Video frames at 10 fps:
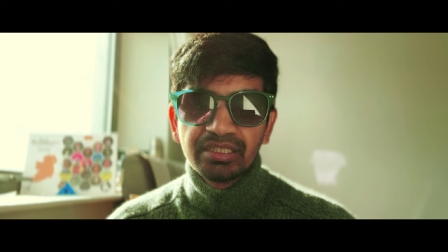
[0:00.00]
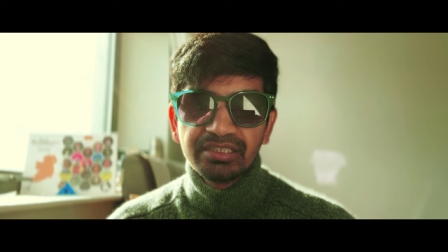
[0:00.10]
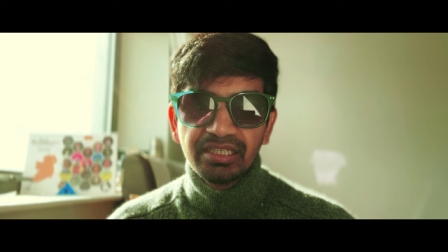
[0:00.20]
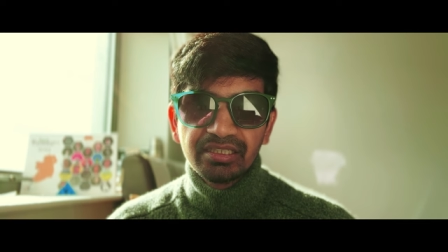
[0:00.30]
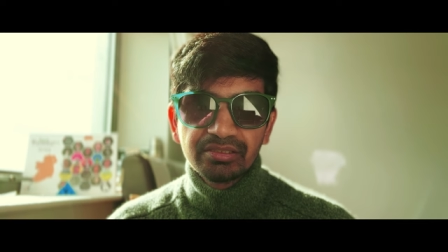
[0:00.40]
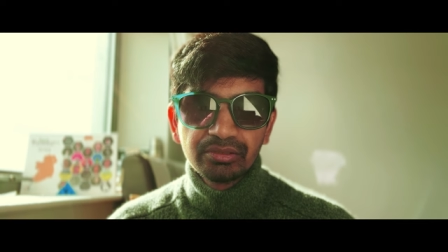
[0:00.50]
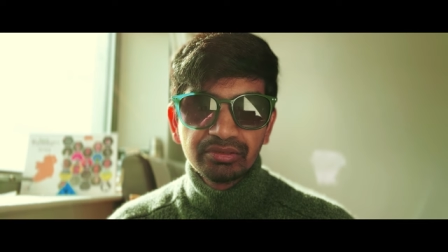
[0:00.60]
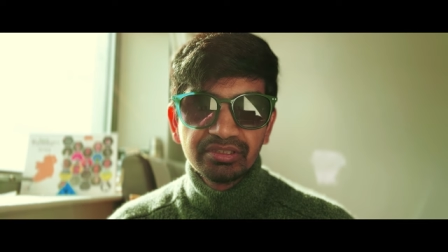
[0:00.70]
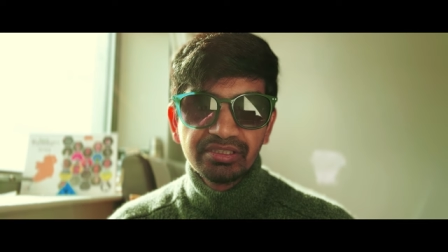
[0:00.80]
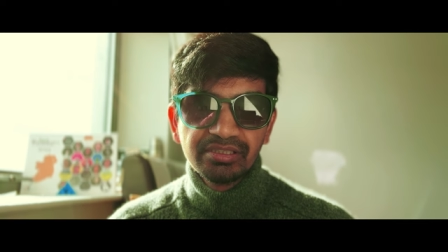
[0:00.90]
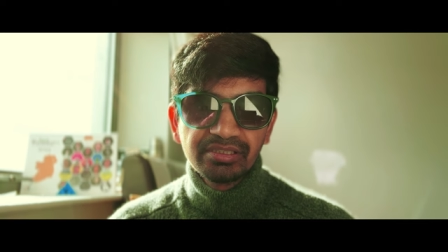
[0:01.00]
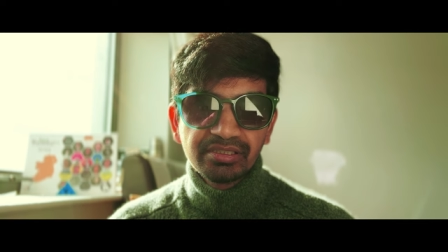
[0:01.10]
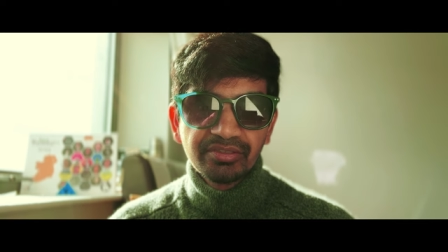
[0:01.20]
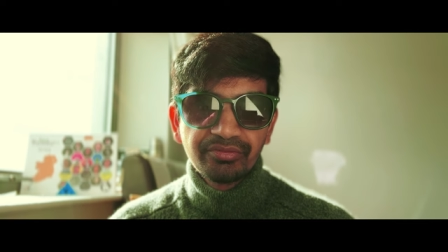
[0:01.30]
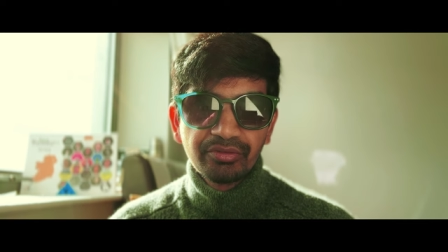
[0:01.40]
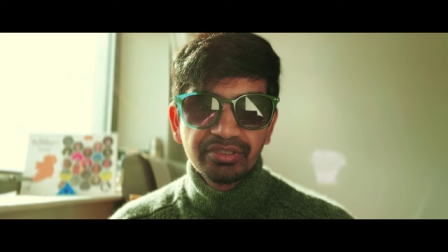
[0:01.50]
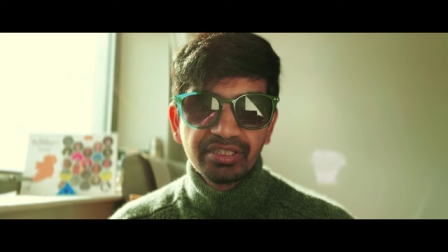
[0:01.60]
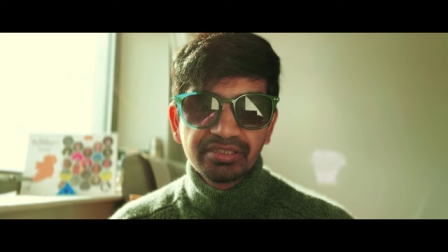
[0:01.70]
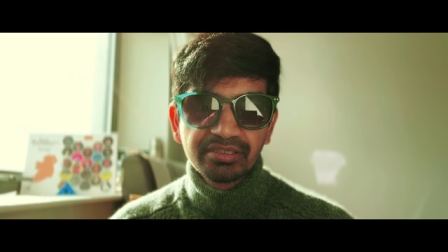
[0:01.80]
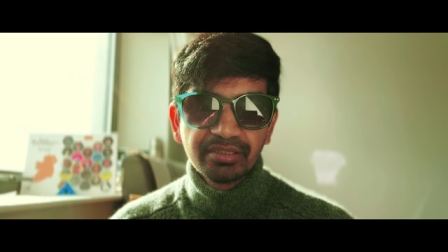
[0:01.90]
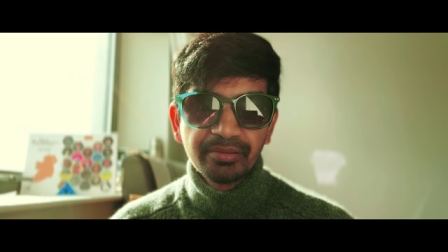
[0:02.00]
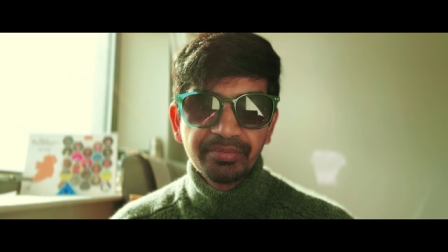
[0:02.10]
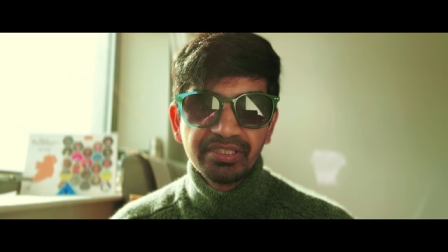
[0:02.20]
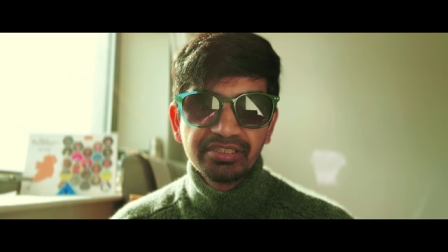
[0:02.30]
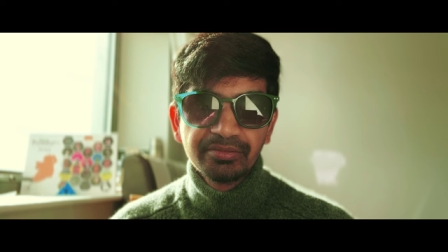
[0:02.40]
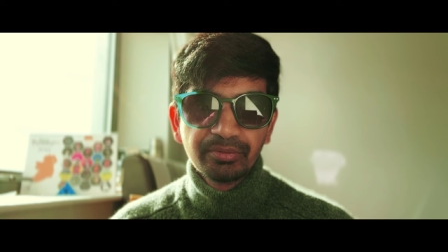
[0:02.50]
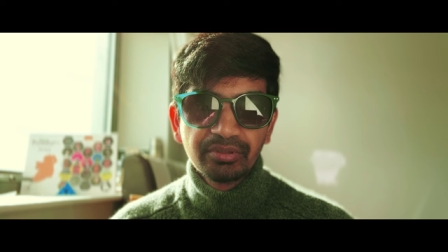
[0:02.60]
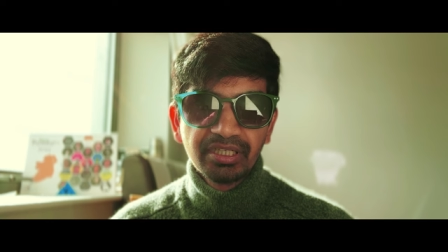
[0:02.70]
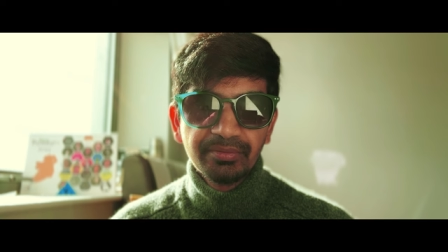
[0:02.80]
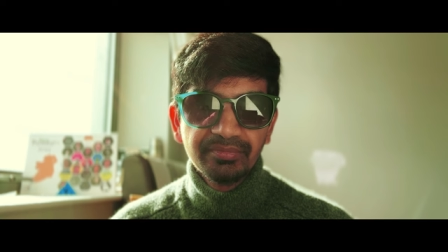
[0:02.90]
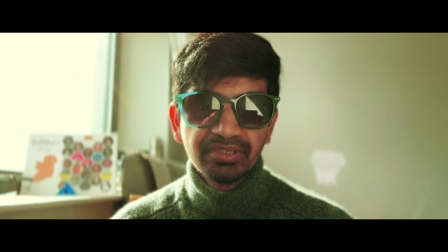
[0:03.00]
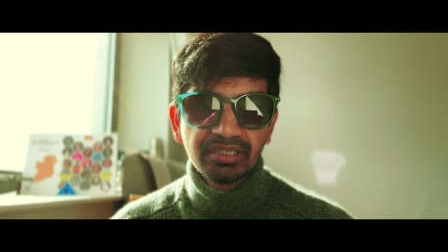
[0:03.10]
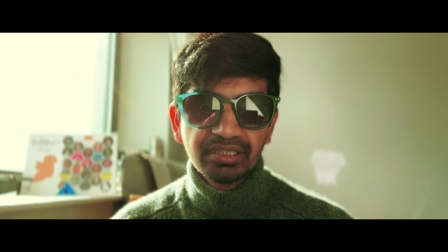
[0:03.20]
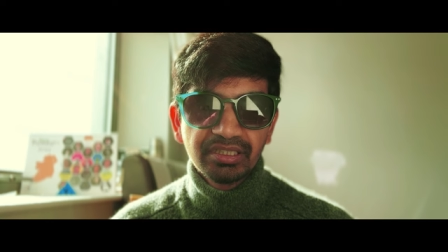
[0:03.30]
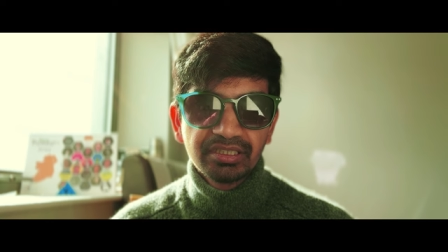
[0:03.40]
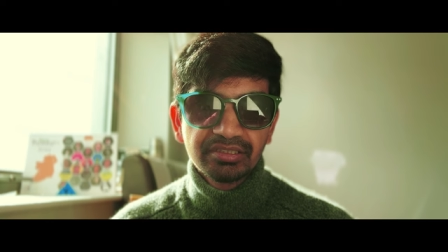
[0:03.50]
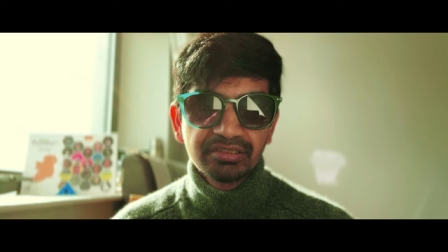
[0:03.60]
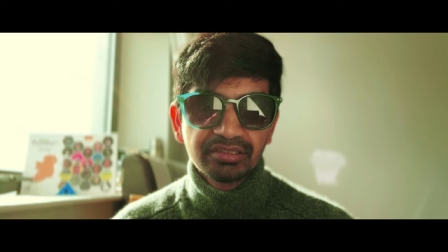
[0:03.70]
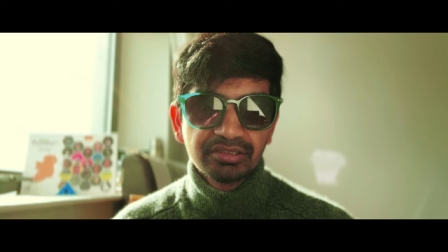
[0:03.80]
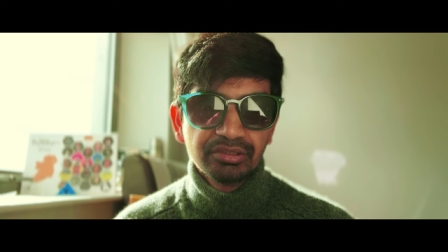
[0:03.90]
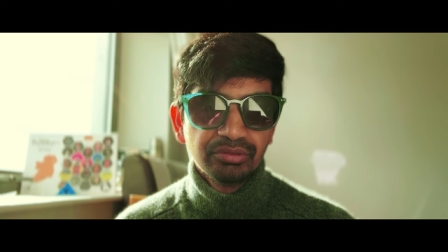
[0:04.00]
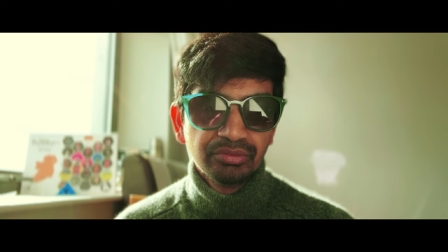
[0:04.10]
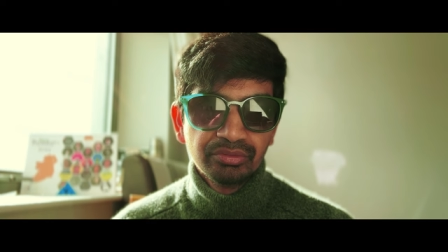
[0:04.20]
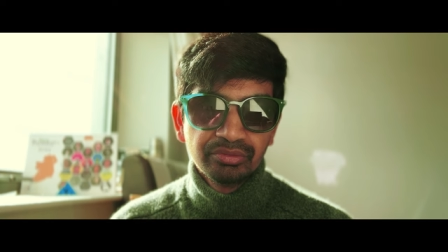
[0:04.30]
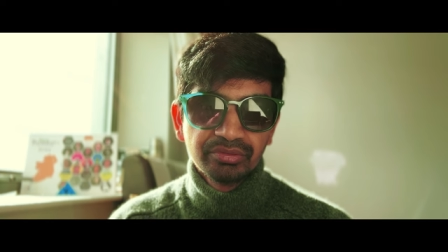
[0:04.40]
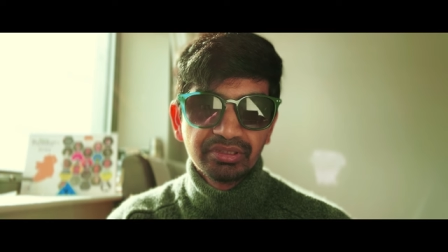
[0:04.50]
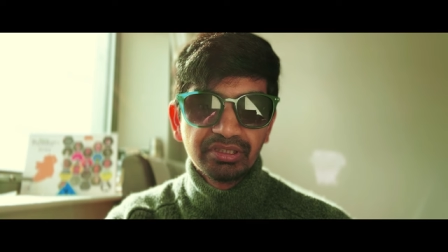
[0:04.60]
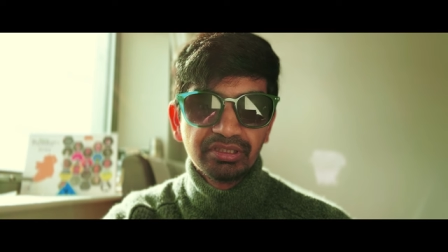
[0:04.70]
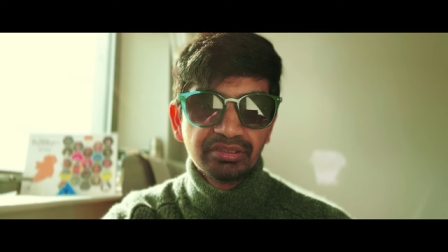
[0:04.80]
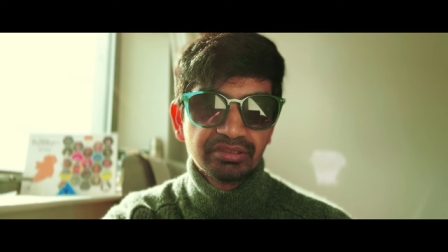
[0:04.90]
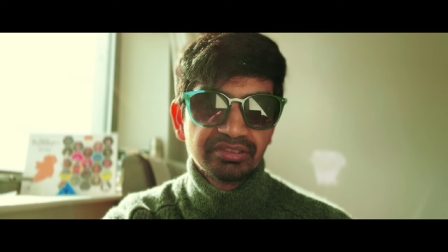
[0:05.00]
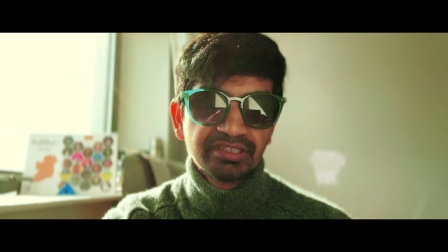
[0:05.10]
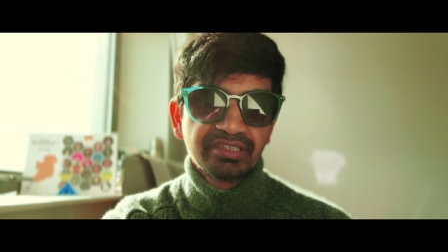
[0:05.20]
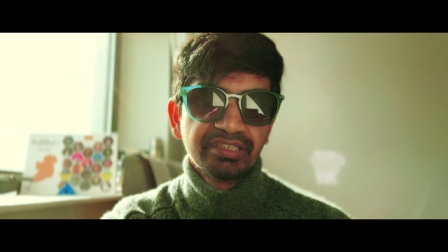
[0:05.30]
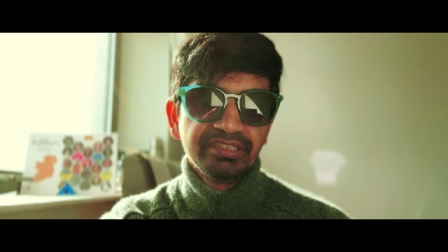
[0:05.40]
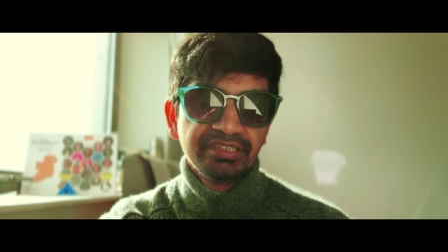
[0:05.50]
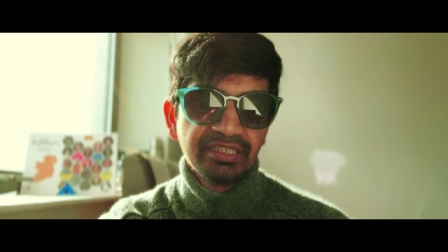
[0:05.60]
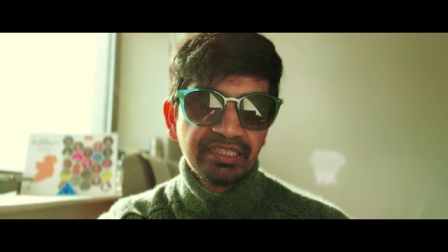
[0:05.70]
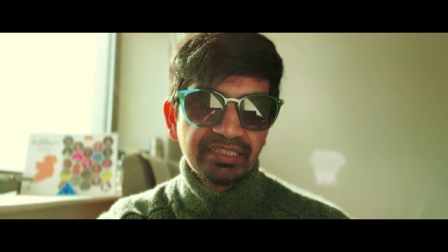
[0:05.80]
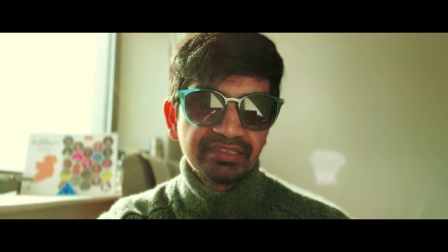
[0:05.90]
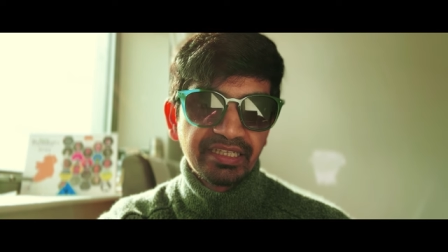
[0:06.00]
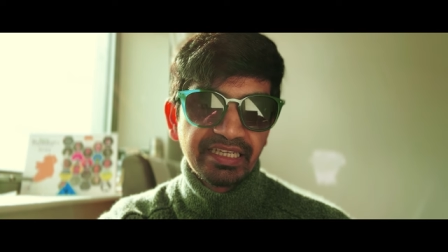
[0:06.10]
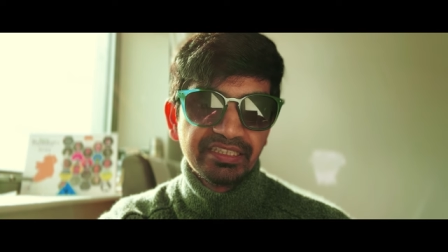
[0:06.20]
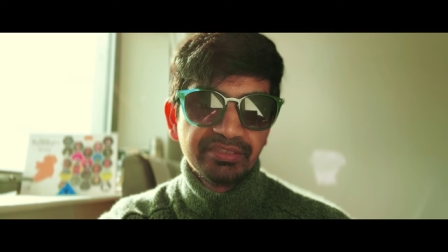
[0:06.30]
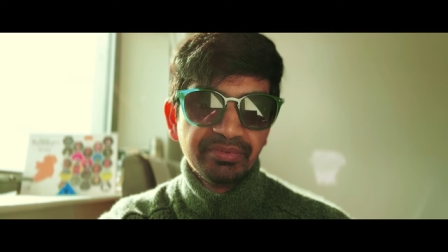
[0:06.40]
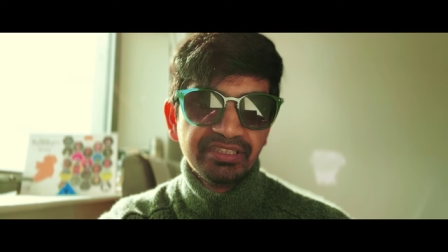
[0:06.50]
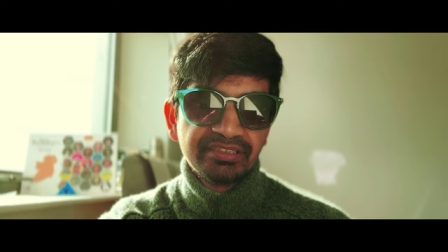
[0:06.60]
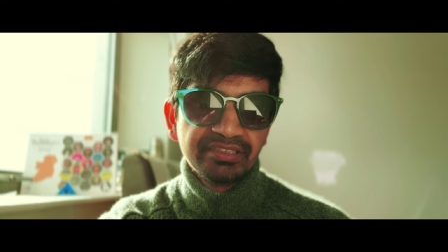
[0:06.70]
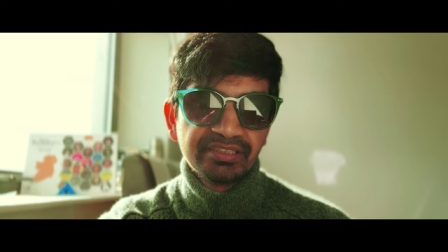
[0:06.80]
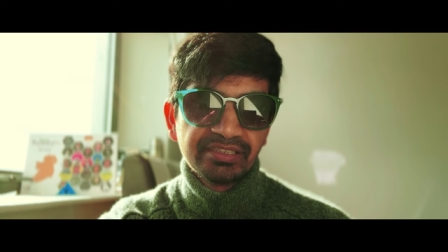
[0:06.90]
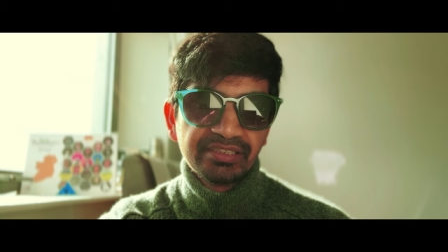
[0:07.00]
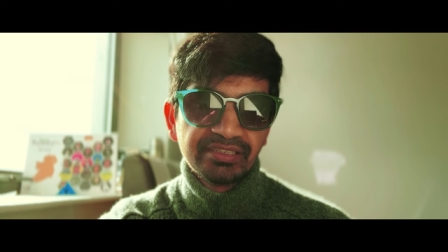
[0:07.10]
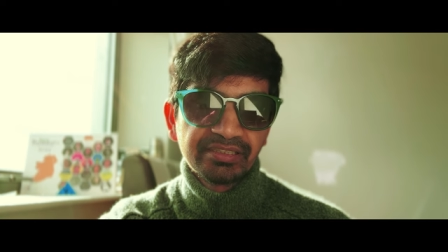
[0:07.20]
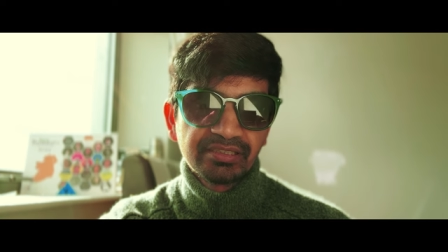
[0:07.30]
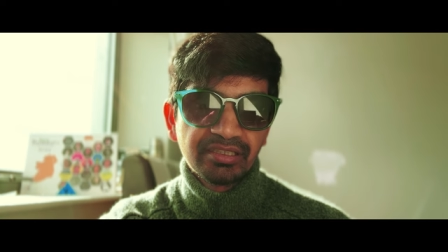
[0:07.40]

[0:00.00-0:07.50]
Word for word: yeah, so this is a 4-year PhD program, and you generally the eligibility is